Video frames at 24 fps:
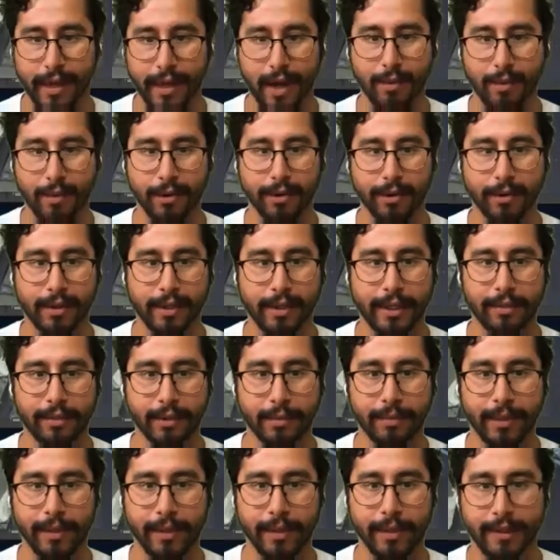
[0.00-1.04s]
our clean
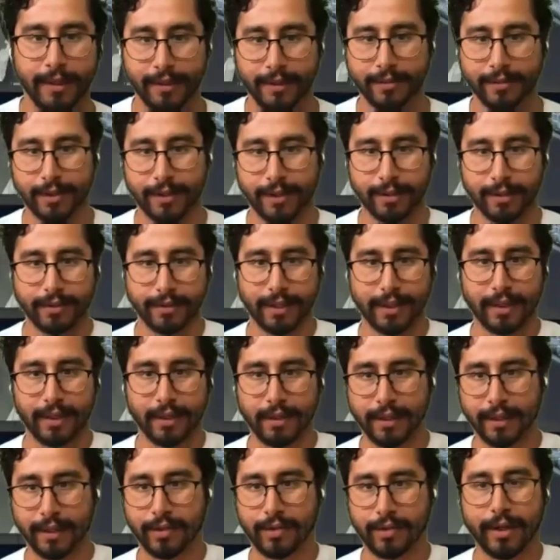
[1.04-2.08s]
room. So there's like
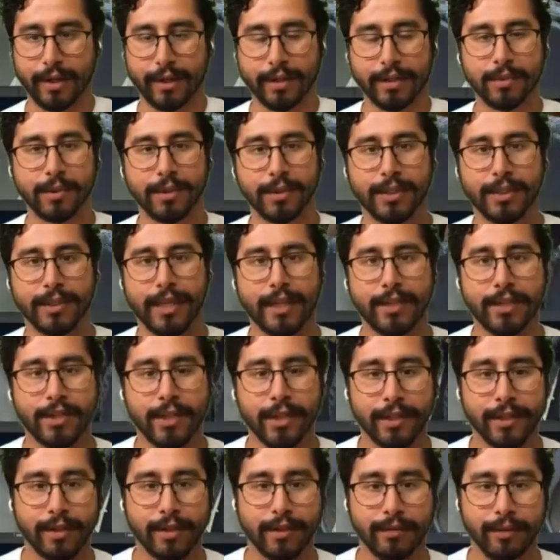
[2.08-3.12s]
an electronics
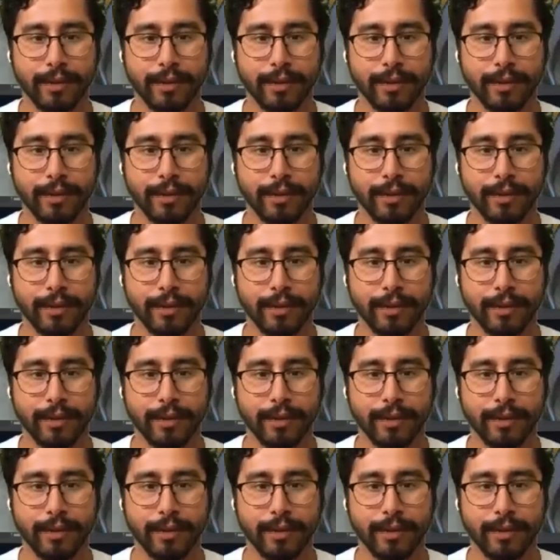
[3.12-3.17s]
workstation over